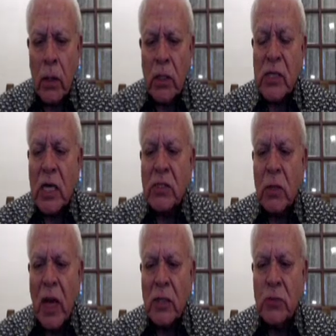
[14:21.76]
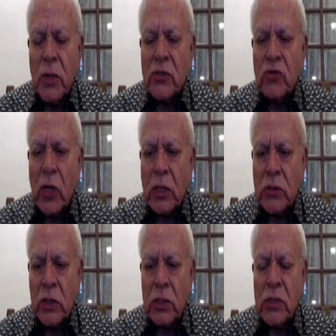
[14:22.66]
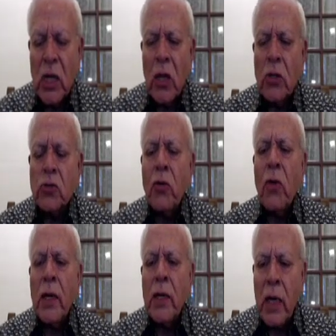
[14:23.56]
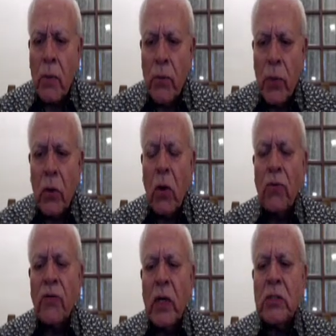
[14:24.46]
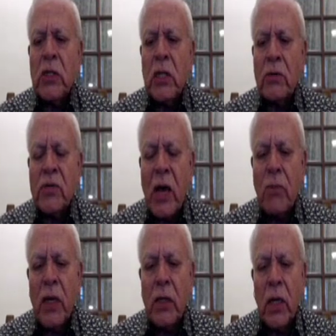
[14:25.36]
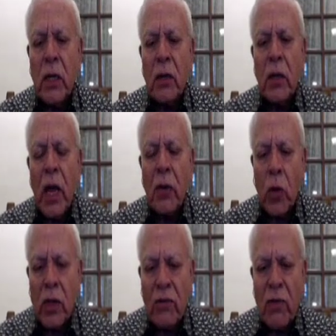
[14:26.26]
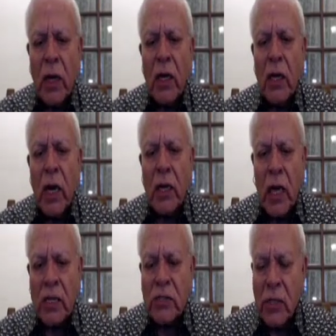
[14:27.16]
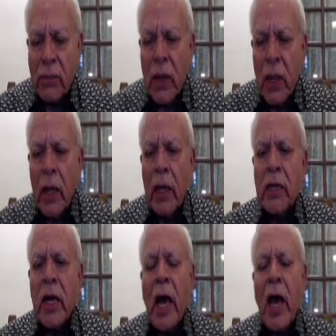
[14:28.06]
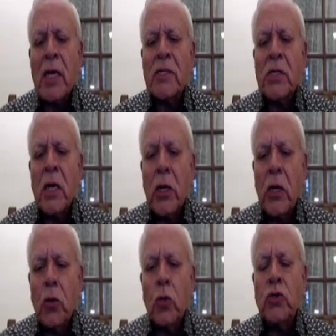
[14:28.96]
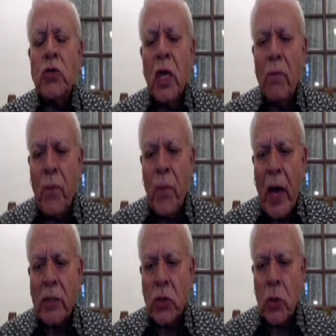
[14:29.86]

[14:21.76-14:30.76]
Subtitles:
disaster management structures. So a number of initiatives have been taken, and whatever India does, it has a huge impact